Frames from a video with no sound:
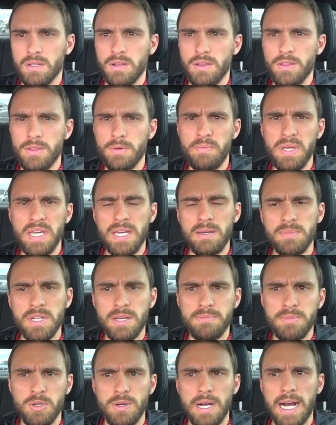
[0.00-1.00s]
The
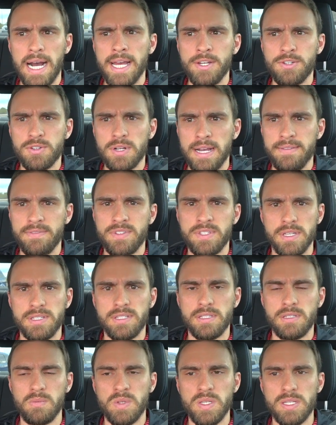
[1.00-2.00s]
BMW iDrive
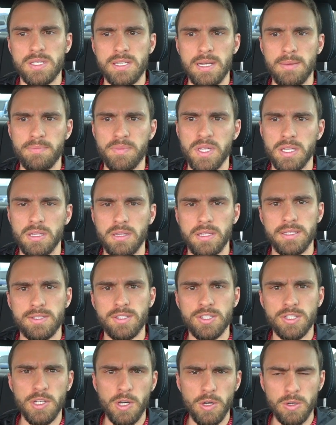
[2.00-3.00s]
system is something
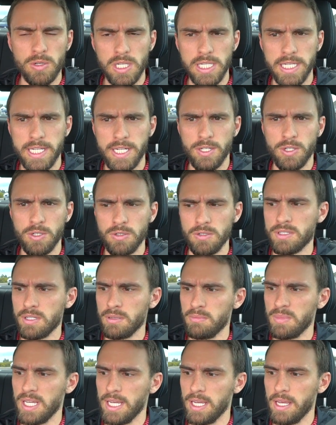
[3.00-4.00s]
that's totally new
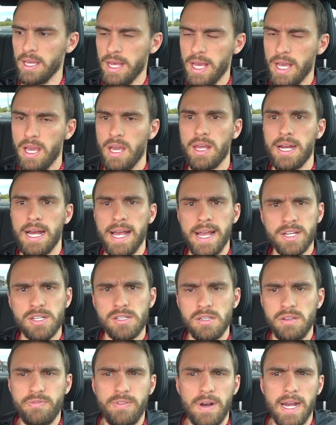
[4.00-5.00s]
to me, and I
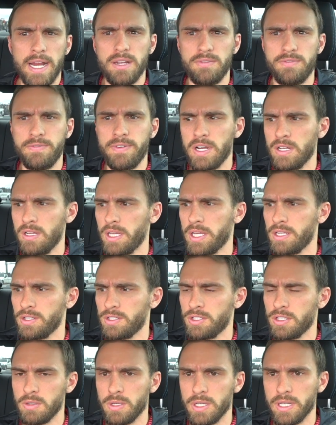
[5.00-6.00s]
actually find it fairly
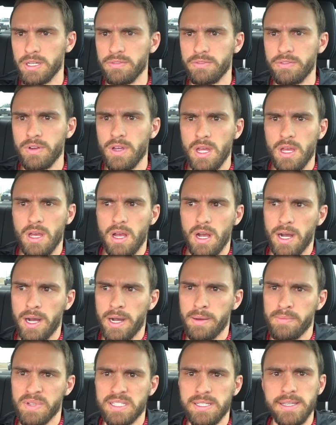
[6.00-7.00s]
intuitive.
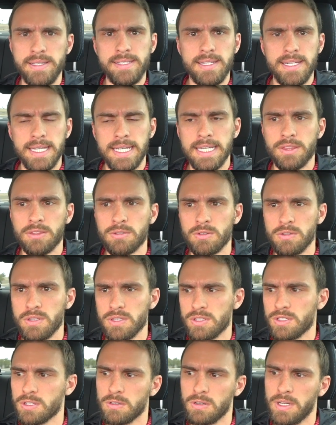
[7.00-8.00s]
It's easy to get through
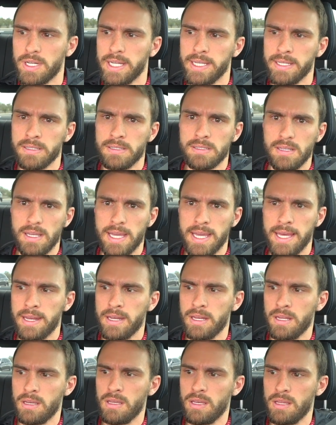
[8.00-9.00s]
the screens,
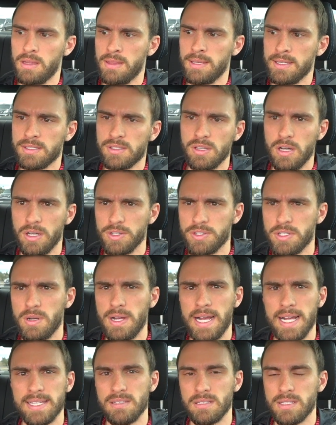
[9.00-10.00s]
and this also
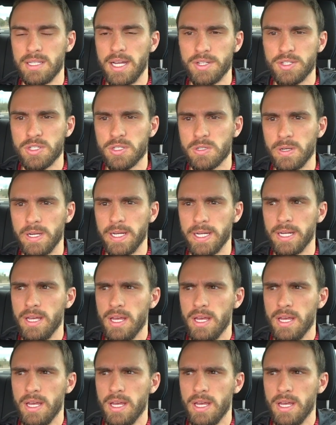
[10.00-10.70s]
has a touch screen.